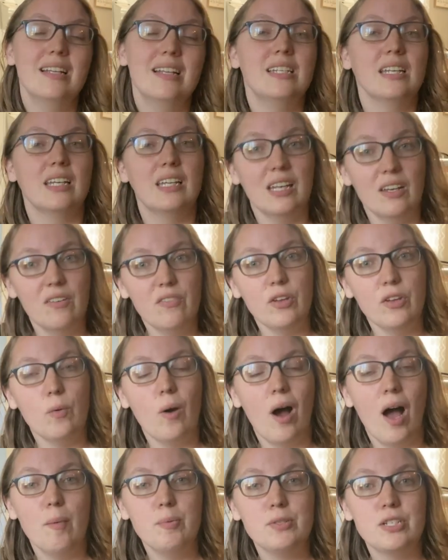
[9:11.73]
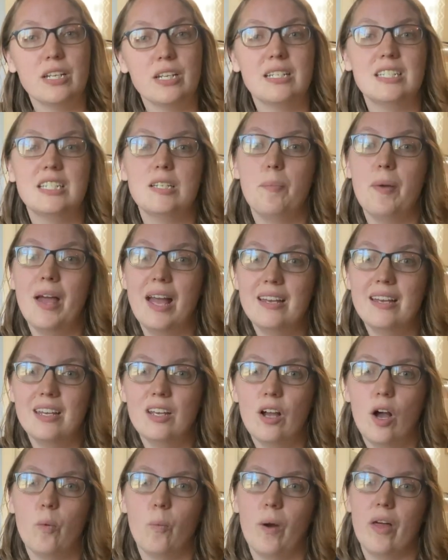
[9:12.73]
to give you options
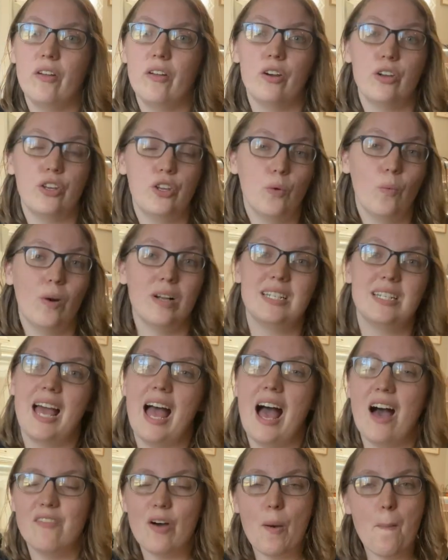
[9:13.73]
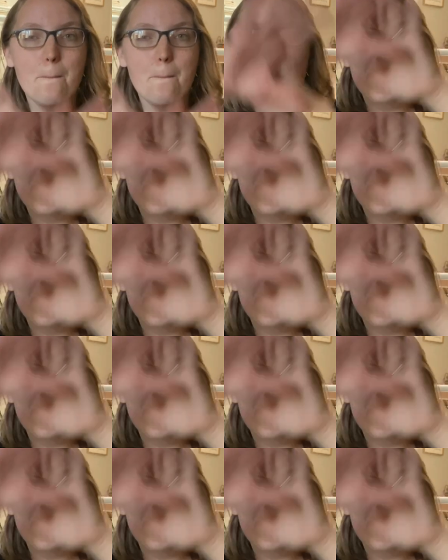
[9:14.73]
depending on whether you want to have a